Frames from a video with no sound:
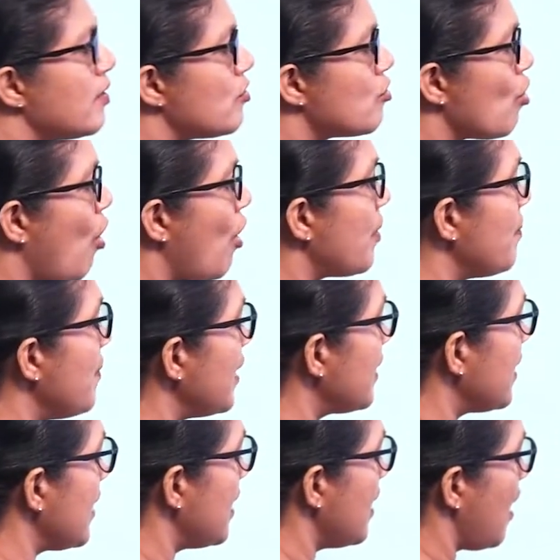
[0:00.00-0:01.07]
short
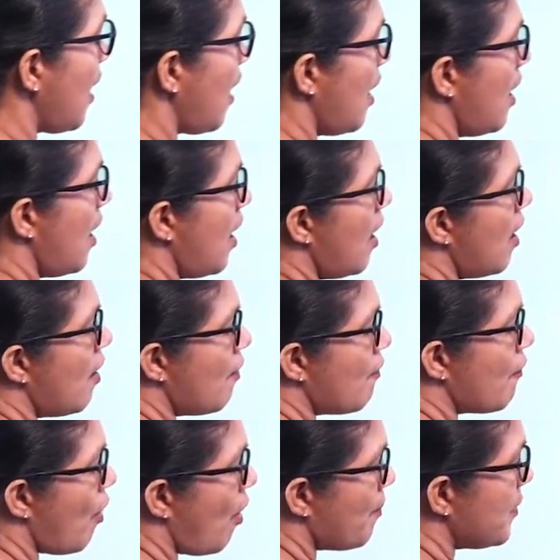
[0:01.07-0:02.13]
method
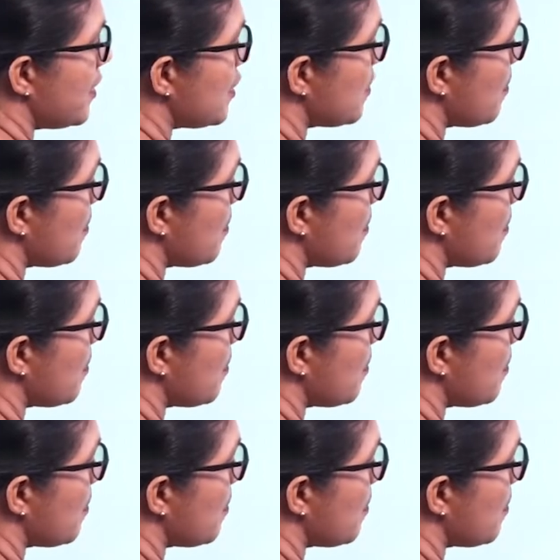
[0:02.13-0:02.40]
from this